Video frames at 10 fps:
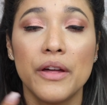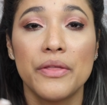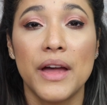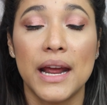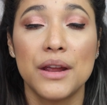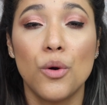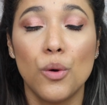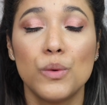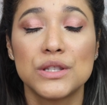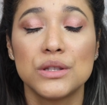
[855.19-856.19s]
that I
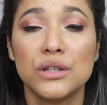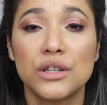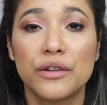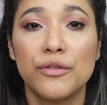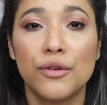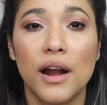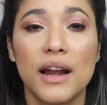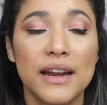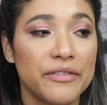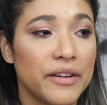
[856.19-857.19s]
always look for
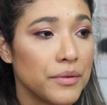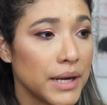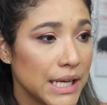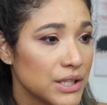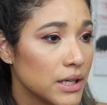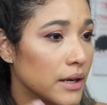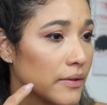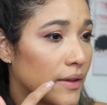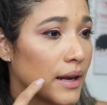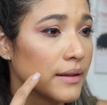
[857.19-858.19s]
on a
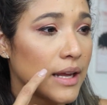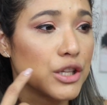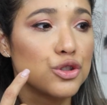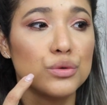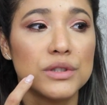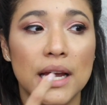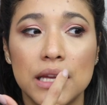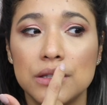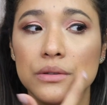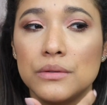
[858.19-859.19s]
foundation that they do
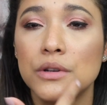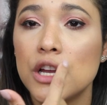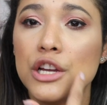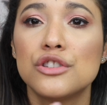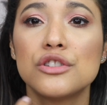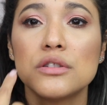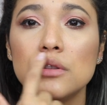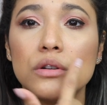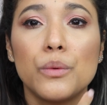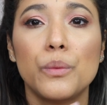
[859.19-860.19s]
tend to just look